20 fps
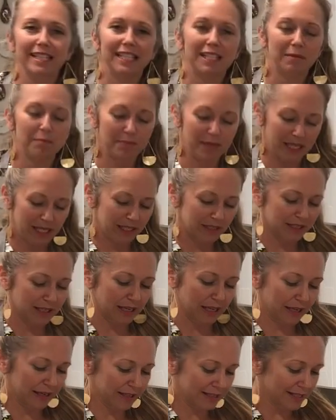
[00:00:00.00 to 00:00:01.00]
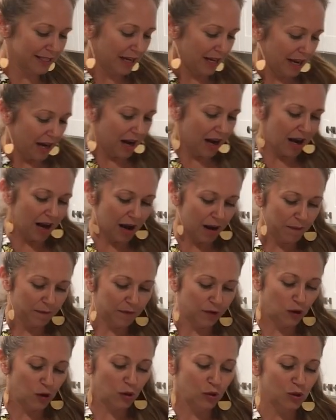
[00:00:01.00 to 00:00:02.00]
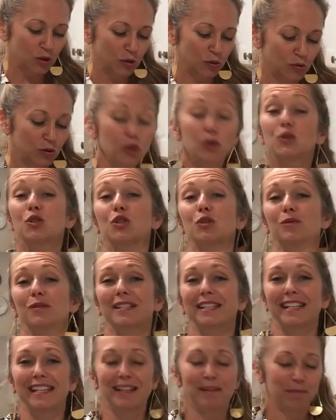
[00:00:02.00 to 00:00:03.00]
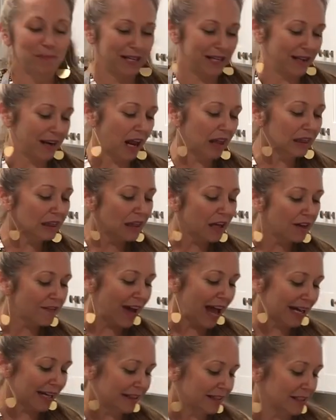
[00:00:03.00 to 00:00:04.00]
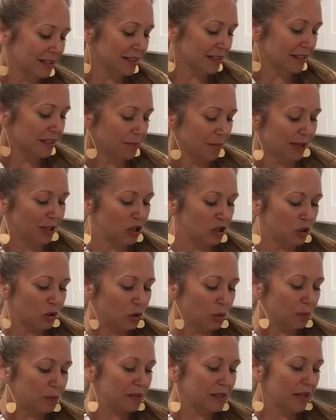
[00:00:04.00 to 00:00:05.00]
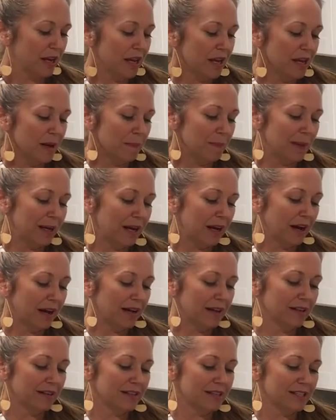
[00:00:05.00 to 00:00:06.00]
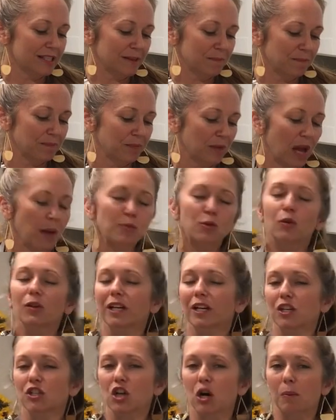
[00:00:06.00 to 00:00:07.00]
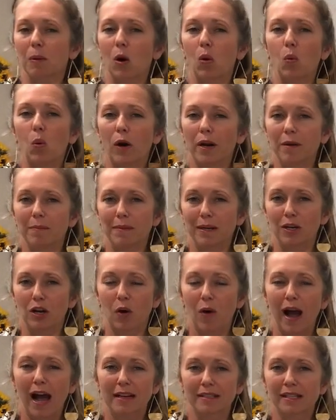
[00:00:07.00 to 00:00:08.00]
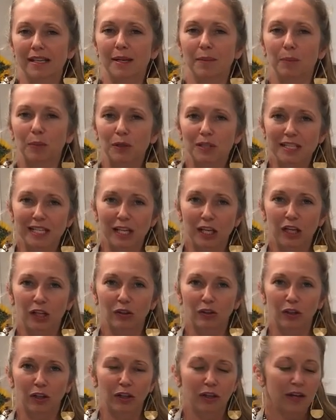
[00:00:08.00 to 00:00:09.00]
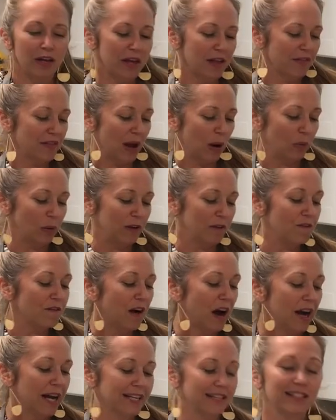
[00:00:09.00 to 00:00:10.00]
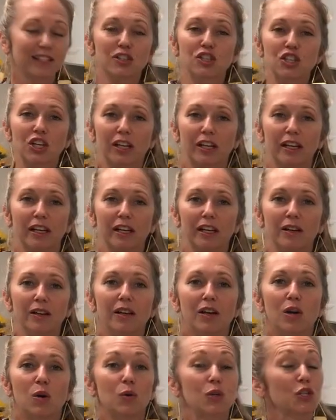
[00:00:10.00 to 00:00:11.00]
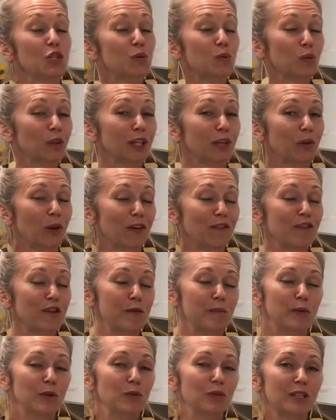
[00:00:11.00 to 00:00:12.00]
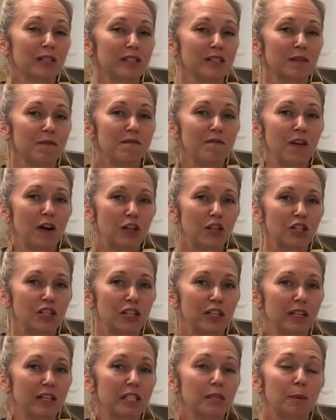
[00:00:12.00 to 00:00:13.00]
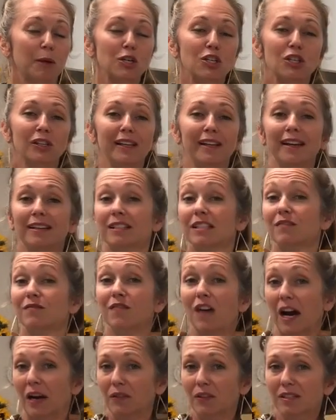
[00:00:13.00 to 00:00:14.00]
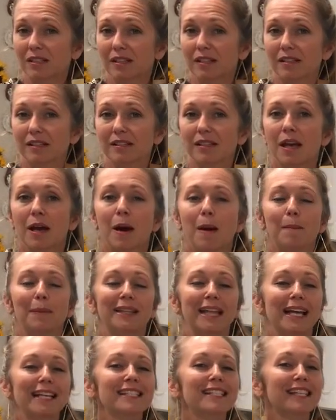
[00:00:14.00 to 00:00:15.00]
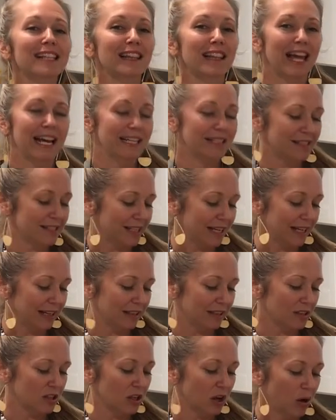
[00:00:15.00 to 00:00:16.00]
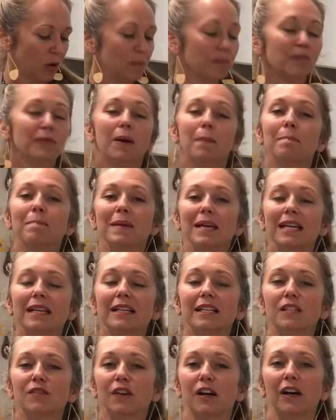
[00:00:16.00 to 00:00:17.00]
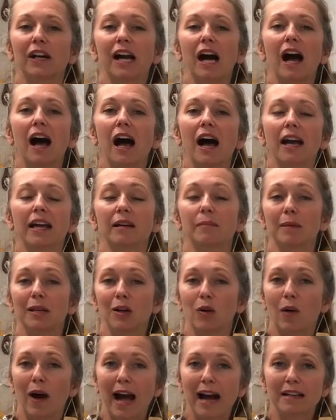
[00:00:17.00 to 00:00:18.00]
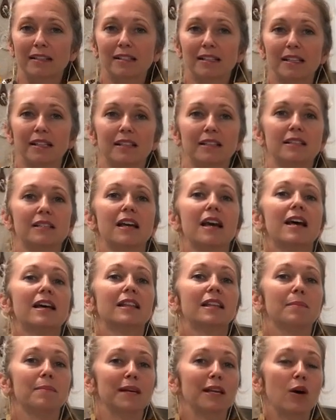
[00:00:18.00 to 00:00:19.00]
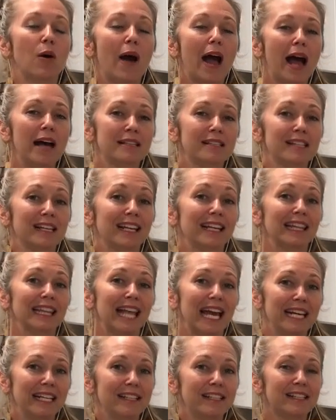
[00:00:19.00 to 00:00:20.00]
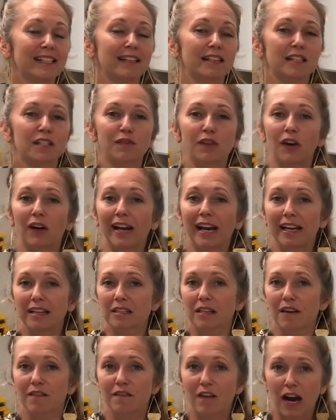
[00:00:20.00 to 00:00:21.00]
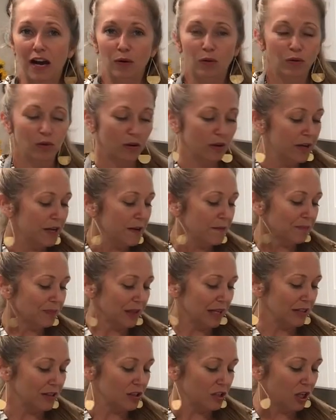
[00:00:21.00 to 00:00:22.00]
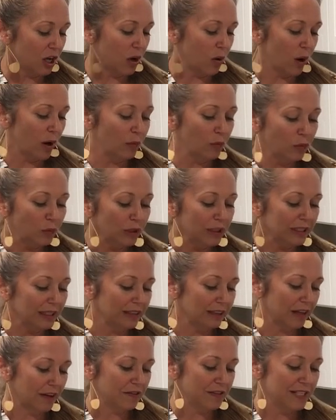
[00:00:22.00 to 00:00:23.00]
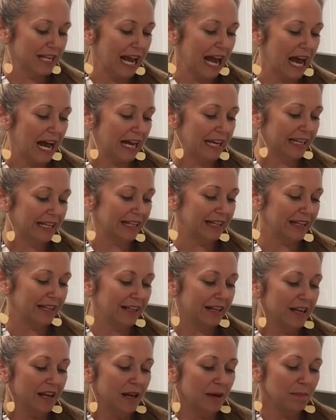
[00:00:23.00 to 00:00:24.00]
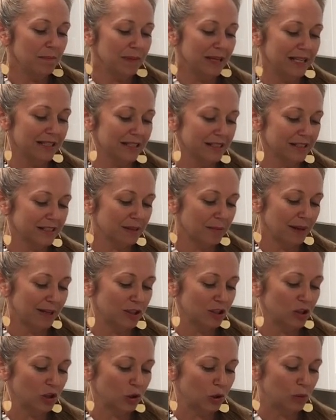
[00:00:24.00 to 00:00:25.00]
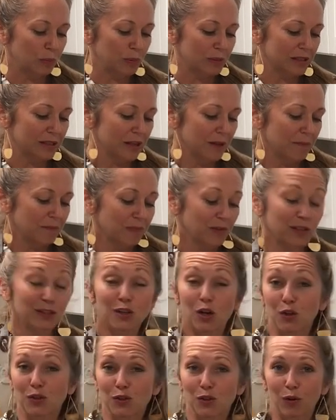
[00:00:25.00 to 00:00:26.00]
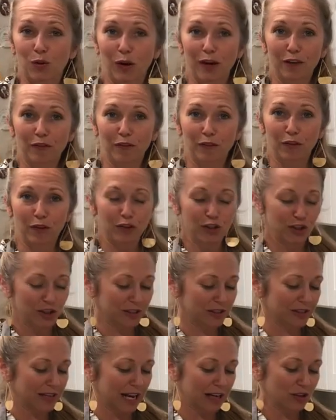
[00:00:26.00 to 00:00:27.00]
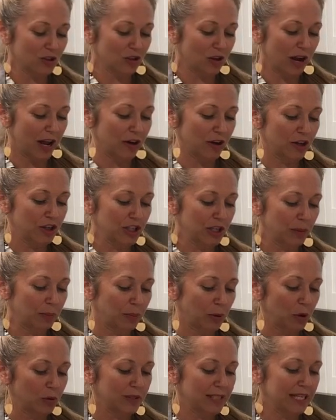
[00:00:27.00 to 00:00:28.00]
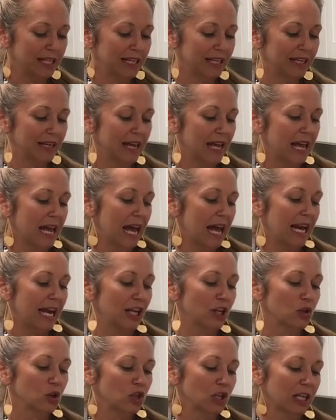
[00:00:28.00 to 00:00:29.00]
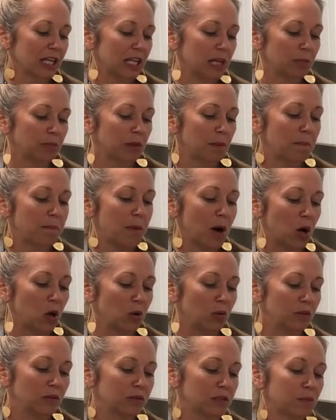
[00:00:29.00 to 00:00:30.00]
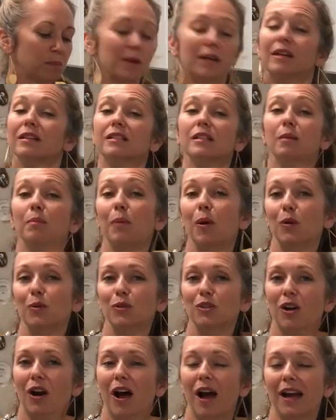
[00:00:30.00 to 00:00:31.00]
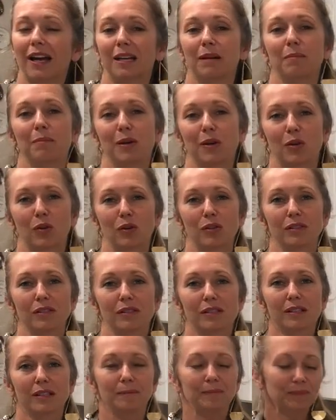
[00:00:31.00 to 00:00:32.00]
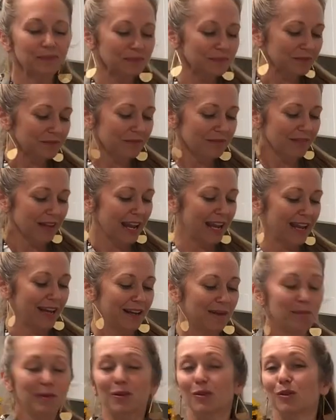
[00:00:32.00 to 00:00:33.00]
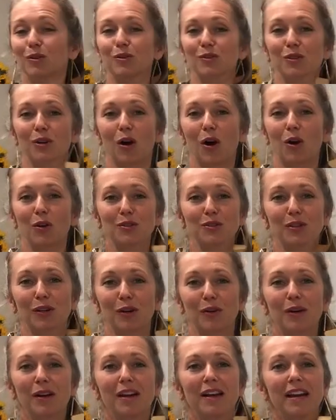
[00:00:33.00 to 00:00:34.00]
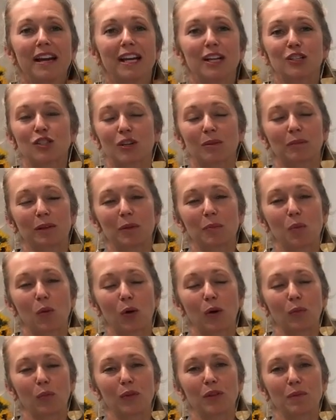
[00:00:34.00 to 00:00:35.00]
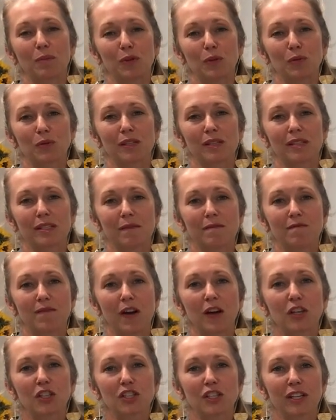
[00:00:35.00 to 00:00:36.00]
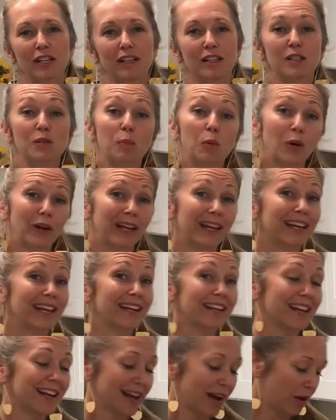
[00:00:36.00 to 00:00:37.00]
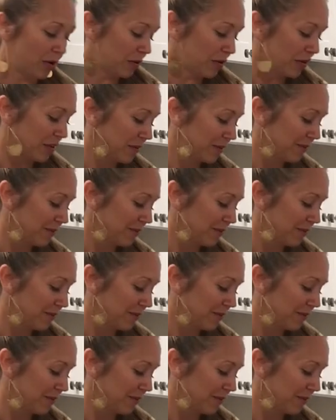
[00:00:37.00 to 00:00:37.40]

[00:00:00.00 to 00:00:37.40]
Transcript: to eat meat, and for those who do choose to eat meat, I love adding this into my soups because I'm only going to talk about one amino acid in particular that we find in chicken, which is really great for your immune system function, especially against viruses, but that's lysine. So meat is very high in amino acids. The amino acid lysine is very antiviral. And so I really love to add in meat into my soups. It's also great for just extra energy and protein. And I usually keep the bones because the bones are high in minerals. And minerals are also extremely important with immune system function and supporting kidney health.